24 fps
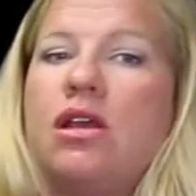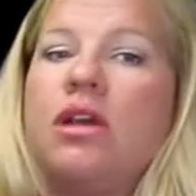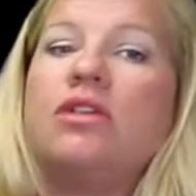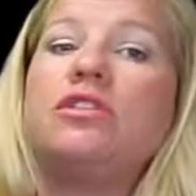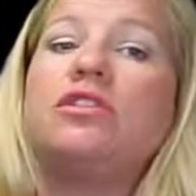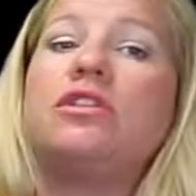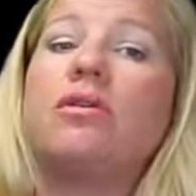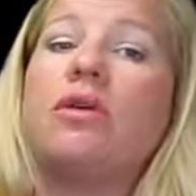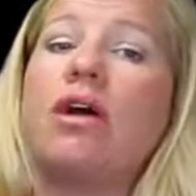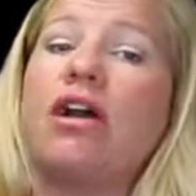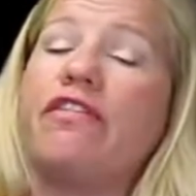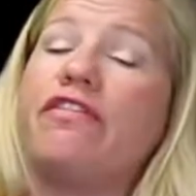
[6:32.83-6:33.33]

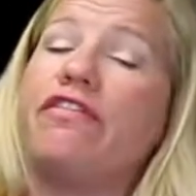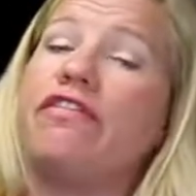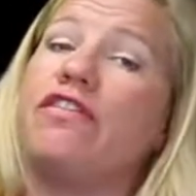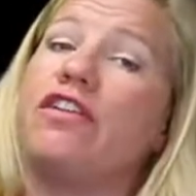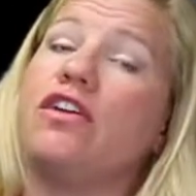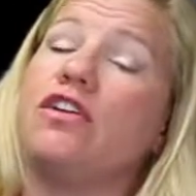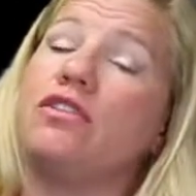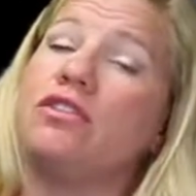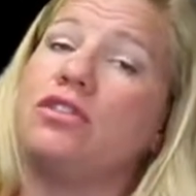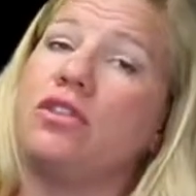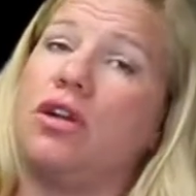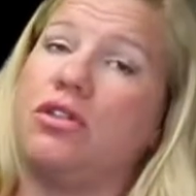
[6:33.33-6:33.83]
So our
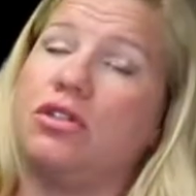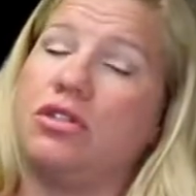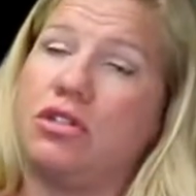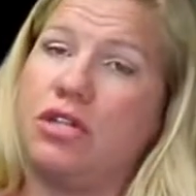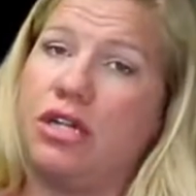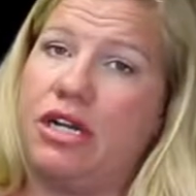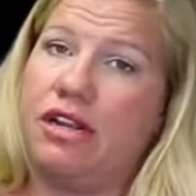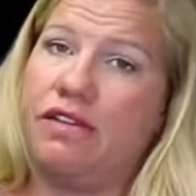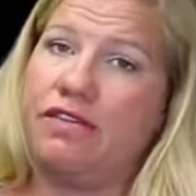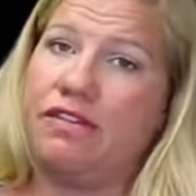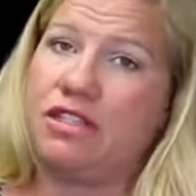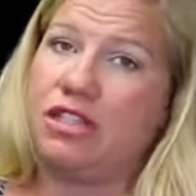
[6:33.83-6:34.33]
first
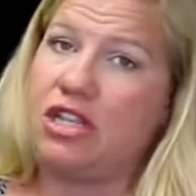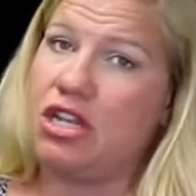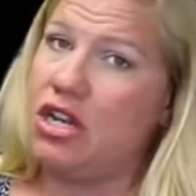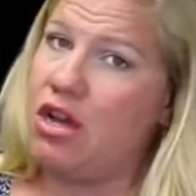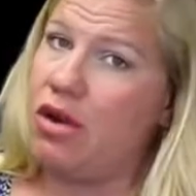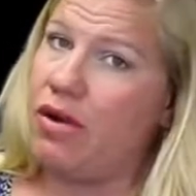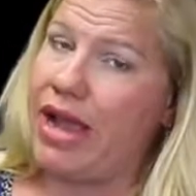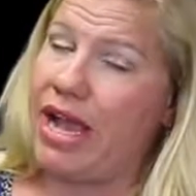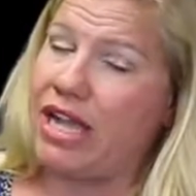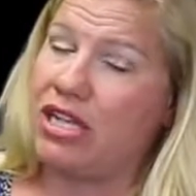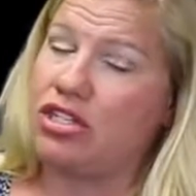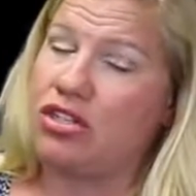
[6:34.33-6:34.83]
alternative is the
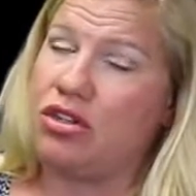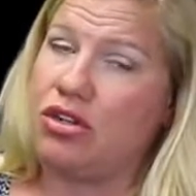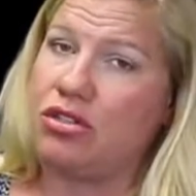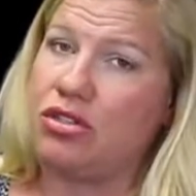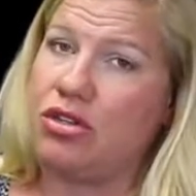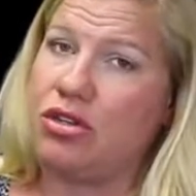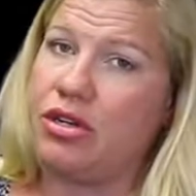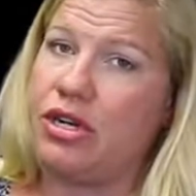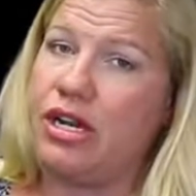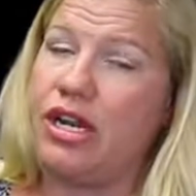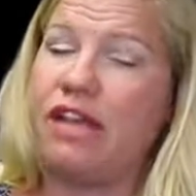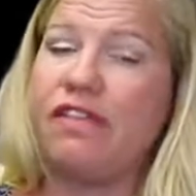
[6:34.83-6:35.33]
no action
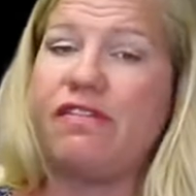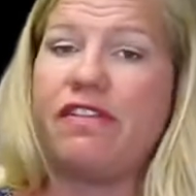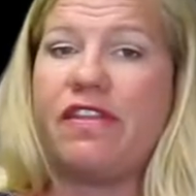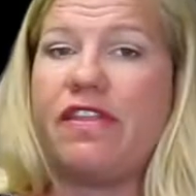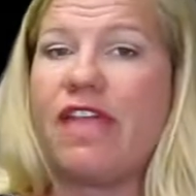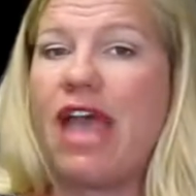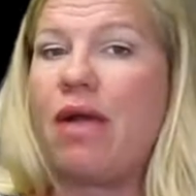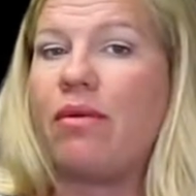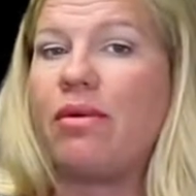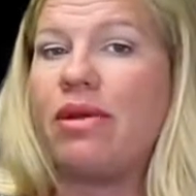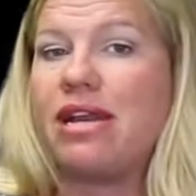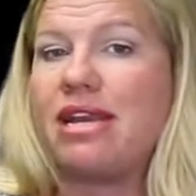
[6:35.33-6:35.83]
alternative,
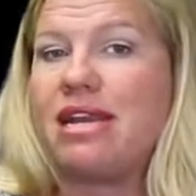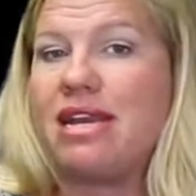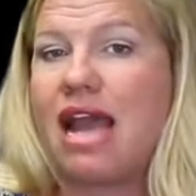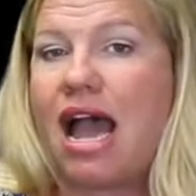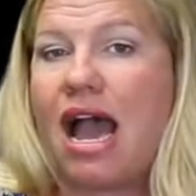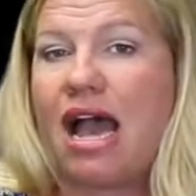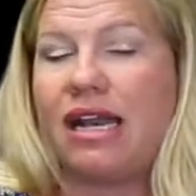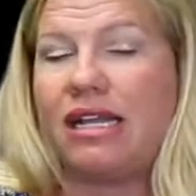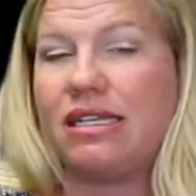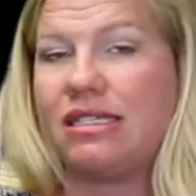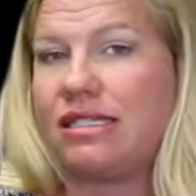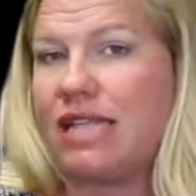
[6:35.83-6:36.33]
and that would
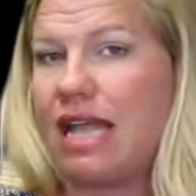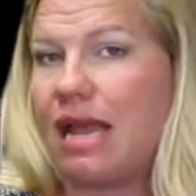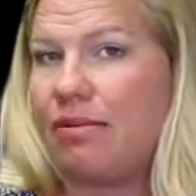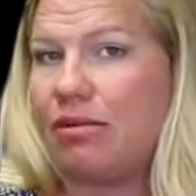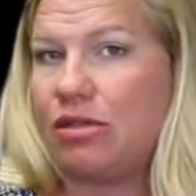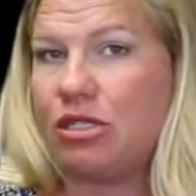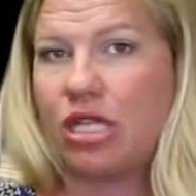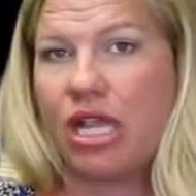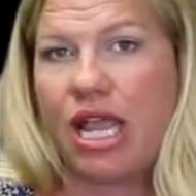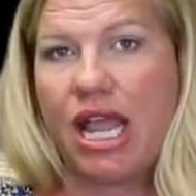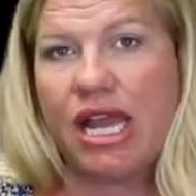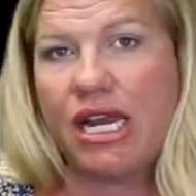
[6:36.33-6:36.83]
not
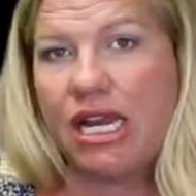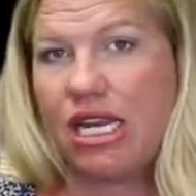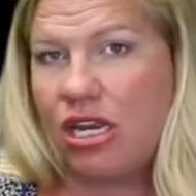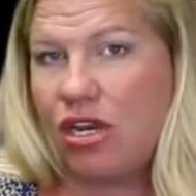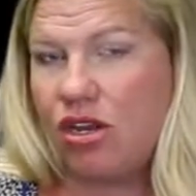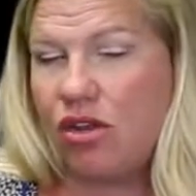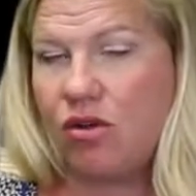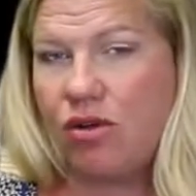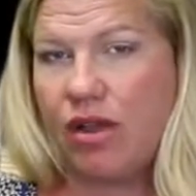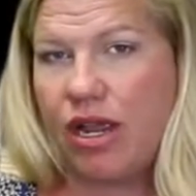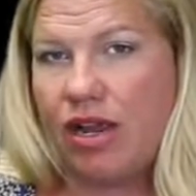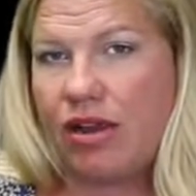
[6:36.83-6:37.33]
establish any
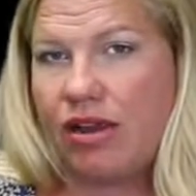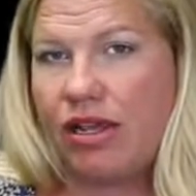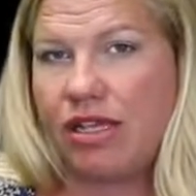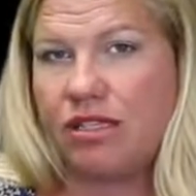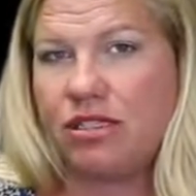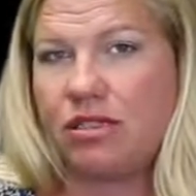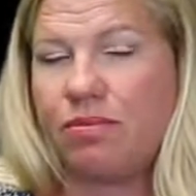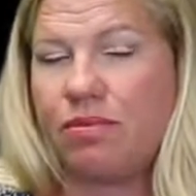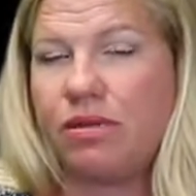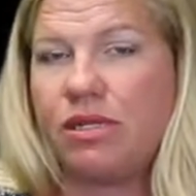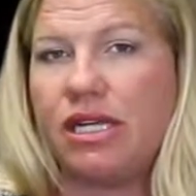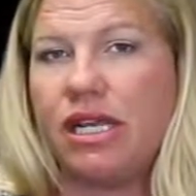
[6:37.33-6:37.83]
new
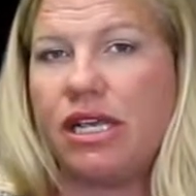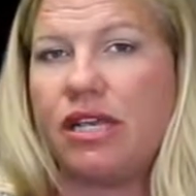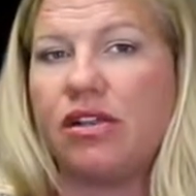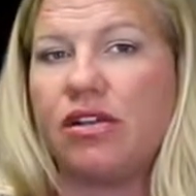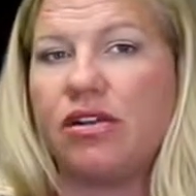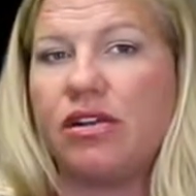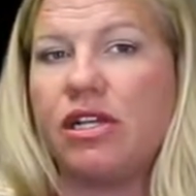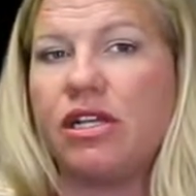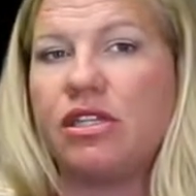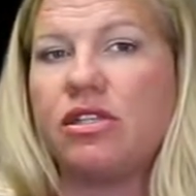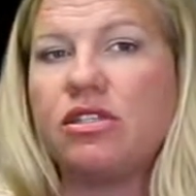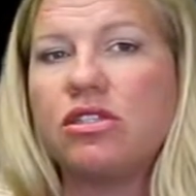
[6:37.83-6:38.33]
areas of
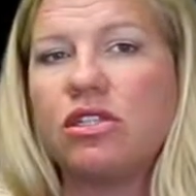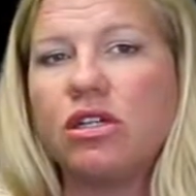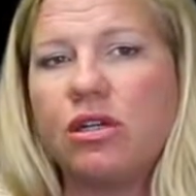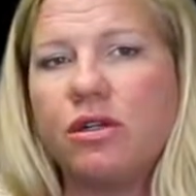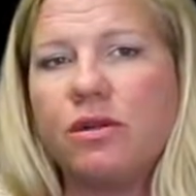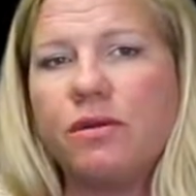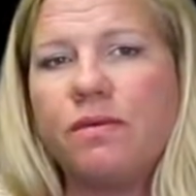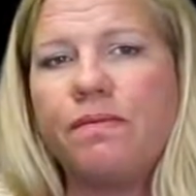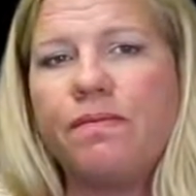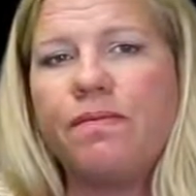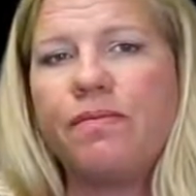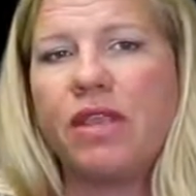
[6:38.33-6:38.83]
particular
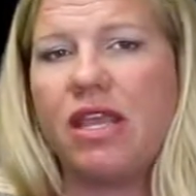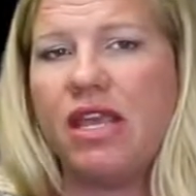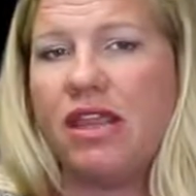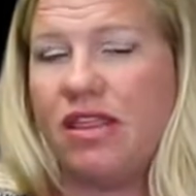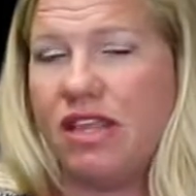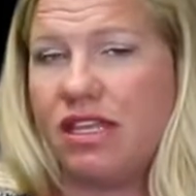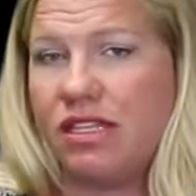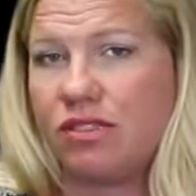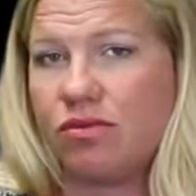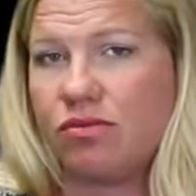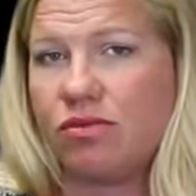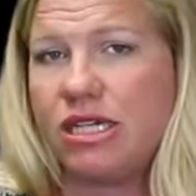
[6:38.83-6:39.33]
concern
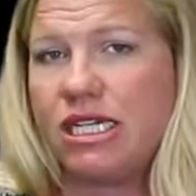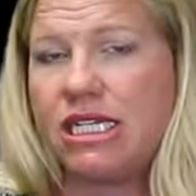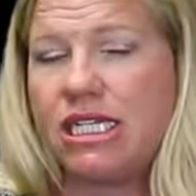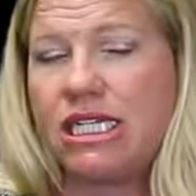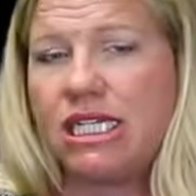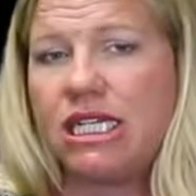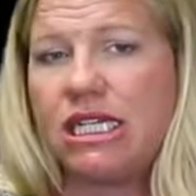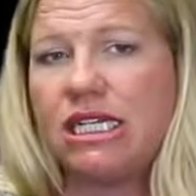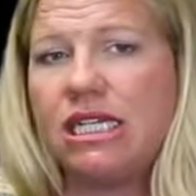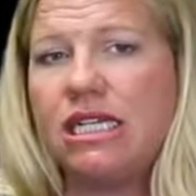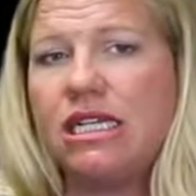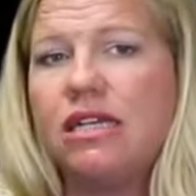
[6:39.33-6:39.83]
in this
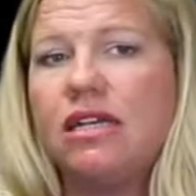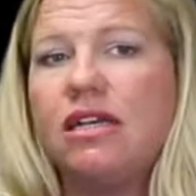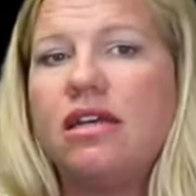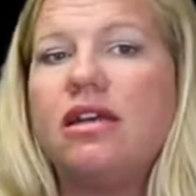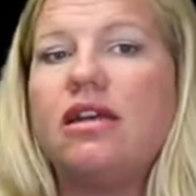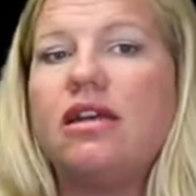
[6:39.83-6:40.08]
region.